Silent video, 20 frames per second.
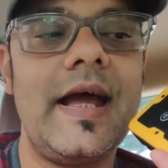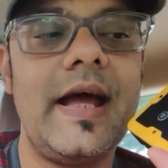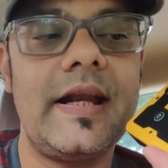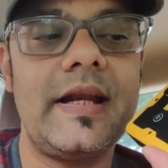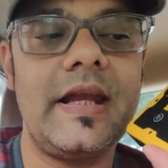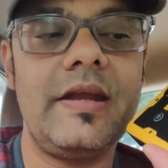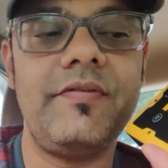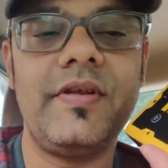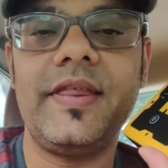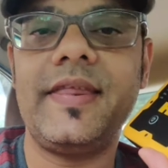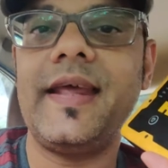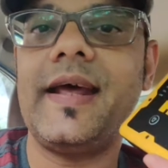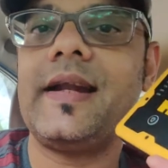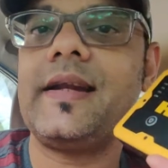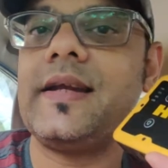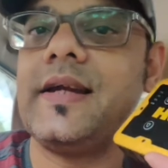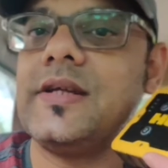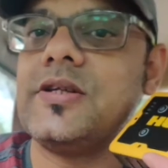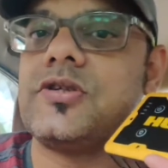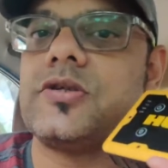And even
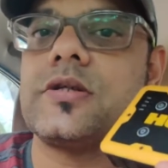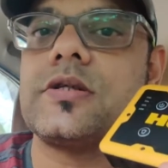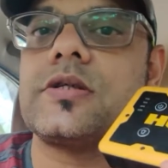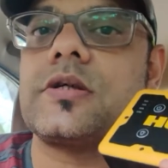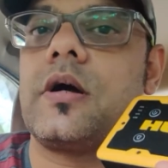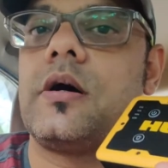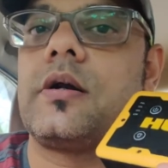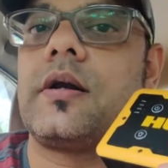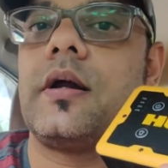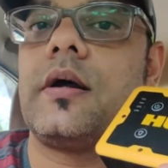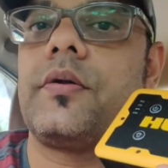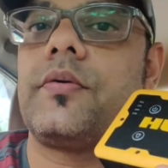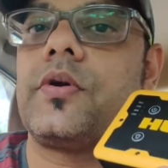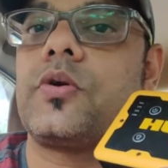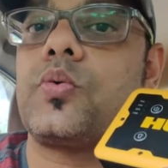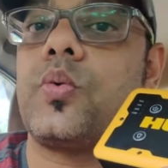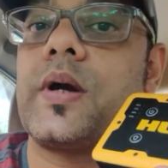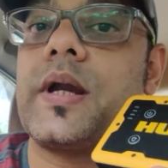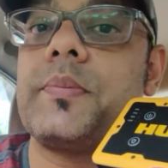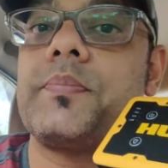then, it just got down
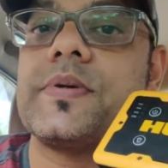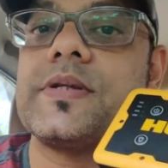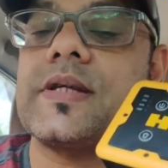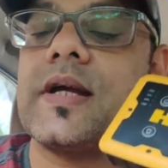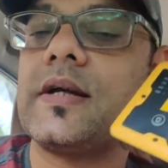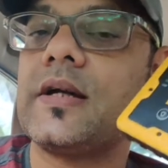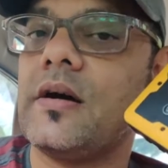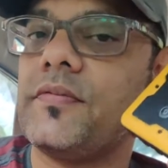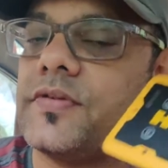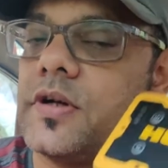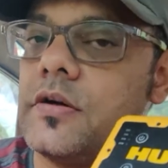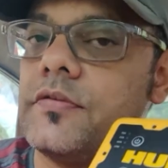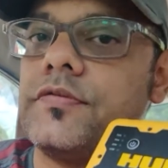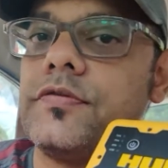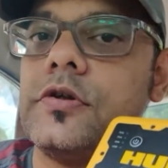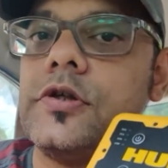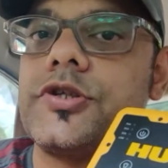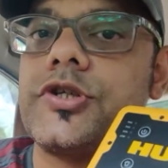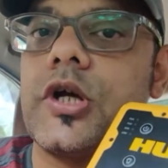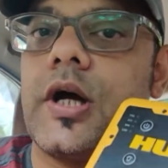to 20% after a
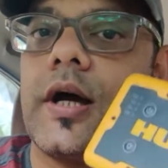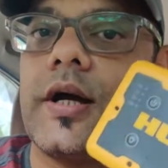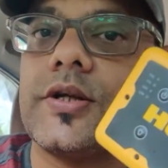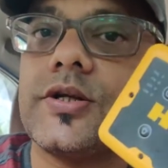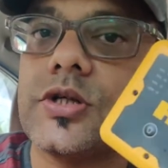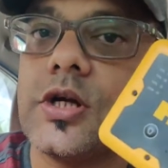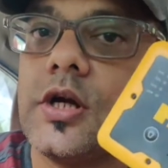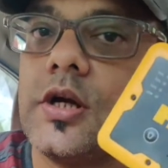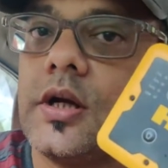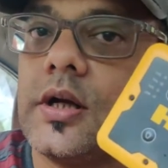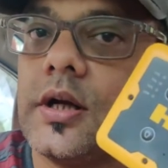full charge